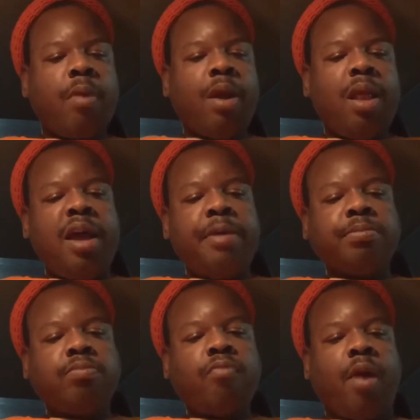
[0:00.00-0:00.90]
Like,
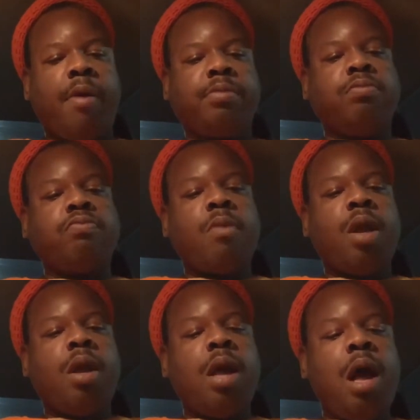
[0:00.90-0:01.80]

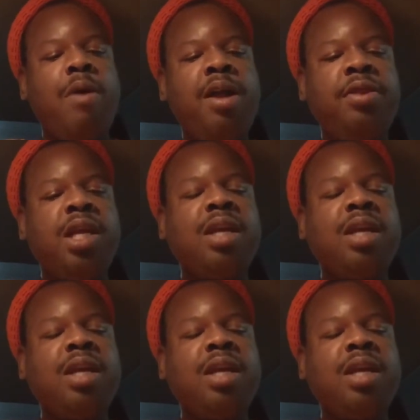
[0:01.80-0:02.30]
how I think,